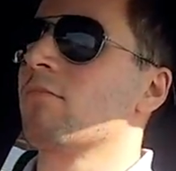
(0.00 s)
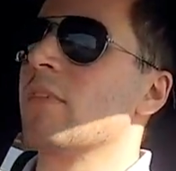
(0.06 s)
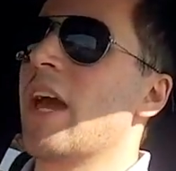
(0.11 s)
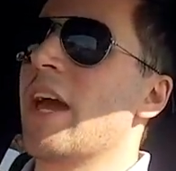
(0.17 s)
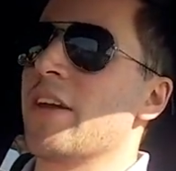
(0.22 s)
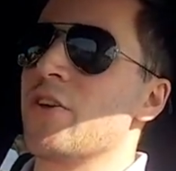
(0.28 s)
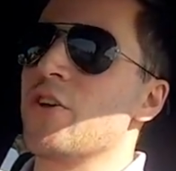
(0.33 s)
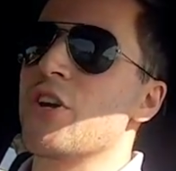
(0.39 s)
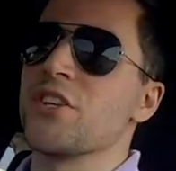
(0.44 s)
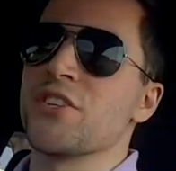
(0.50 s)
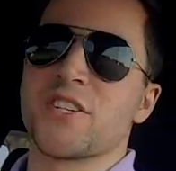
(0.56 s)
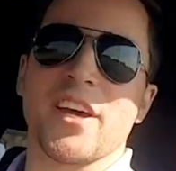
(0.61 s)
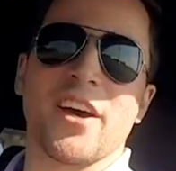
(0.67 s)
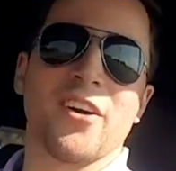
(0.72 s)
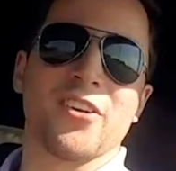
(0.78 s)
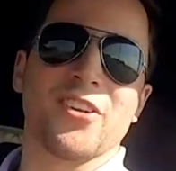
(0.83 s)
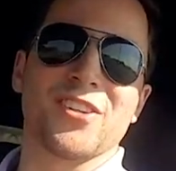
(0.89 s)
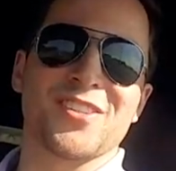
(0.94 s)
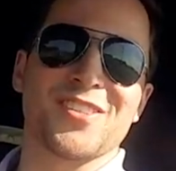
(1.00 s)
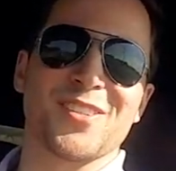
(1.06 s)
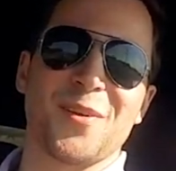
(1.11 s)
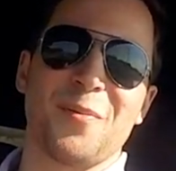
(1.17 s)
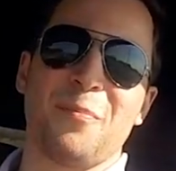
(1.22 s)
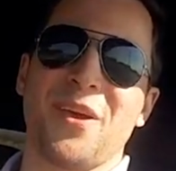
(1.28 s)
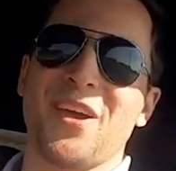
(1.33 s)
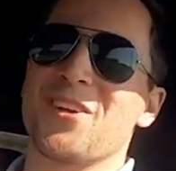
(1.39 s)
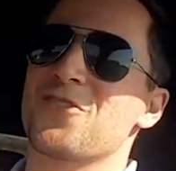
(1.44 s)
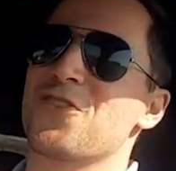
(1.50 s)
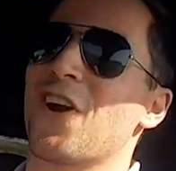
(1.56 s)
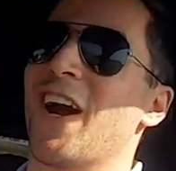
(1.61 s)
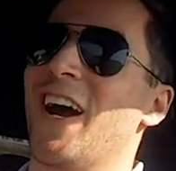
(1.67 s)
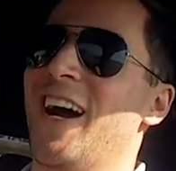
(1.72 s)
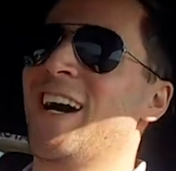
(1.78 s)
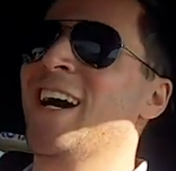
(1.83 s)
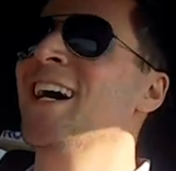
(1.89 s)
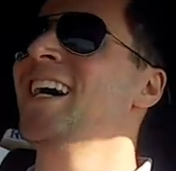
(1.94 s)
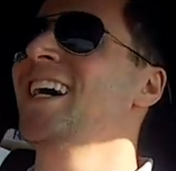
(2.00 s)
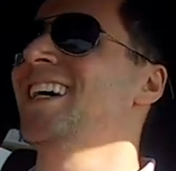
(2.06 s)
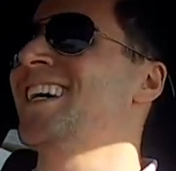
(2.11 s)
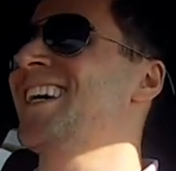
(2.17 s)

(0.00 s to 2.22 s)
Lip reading: yeah, you can tell this is a big truck.